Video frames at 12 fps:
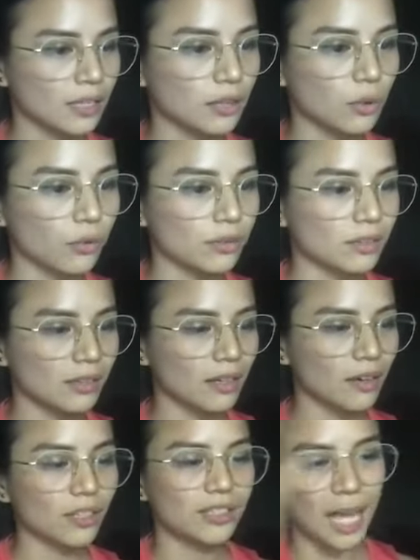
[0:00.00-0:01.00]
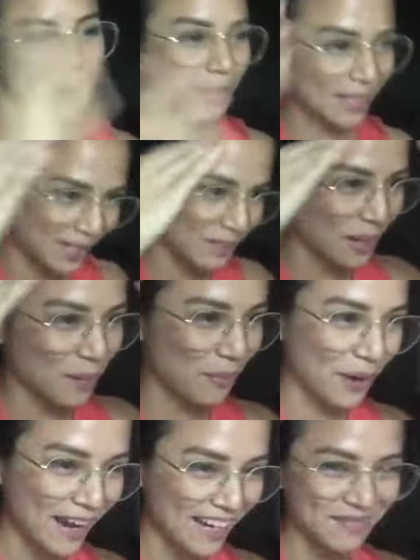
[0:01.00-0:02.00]
don't contaminate my
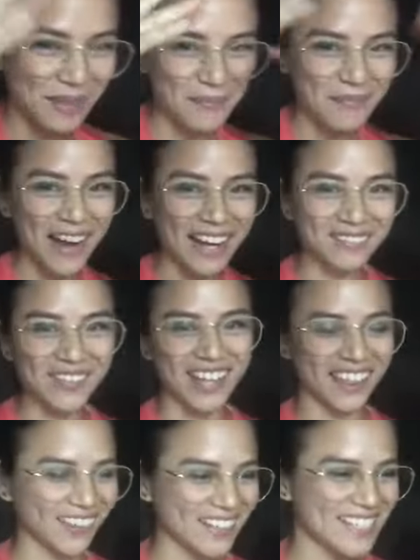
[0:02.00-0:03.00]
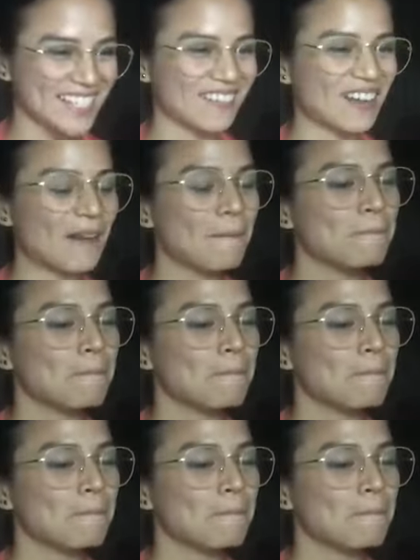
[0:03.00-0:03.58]
brain, my mind, my thoughts, diba?